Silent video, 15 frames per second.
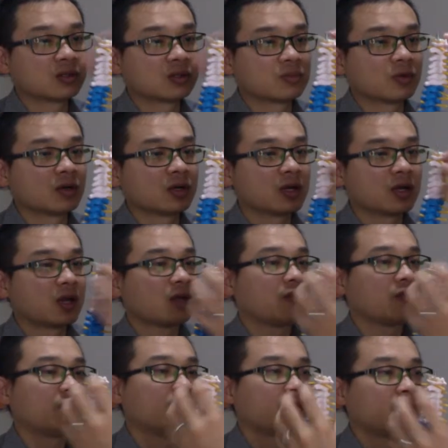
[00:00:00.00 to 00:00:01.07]
bone, they're
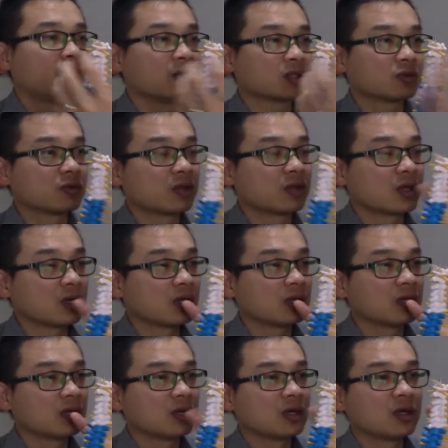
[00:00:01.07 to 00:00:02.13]
full of muscle in there.
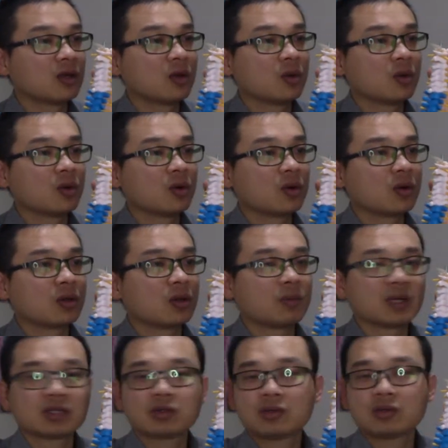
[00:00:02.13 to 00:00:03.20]
The
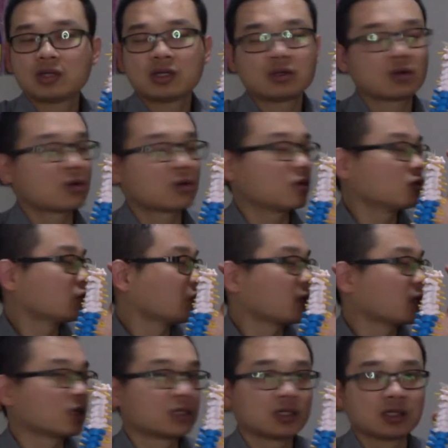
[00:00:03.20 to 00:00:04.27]
muscle need to
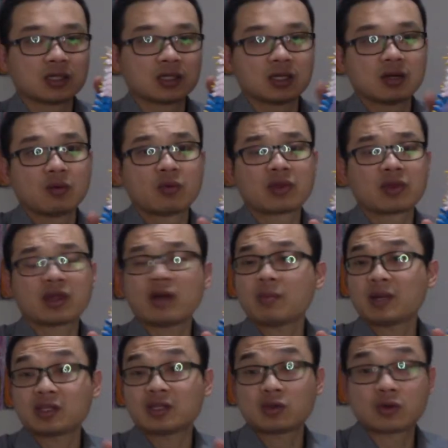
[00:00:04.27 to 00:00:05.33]
contract. Without
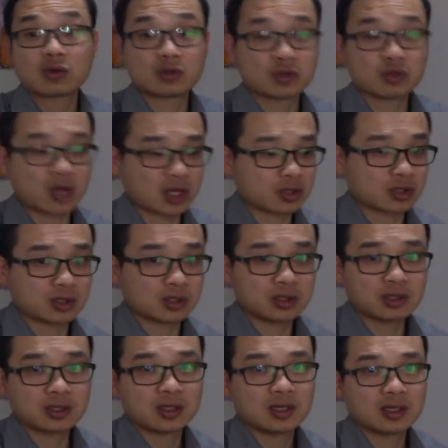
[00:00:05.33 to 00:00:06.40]
muscle contraction,
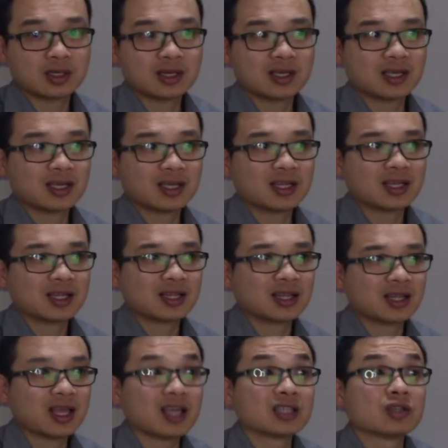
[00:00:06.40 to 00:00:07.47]

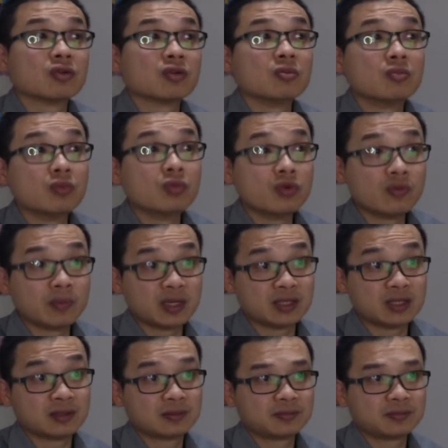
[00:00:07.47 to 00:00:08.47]
there is no movement.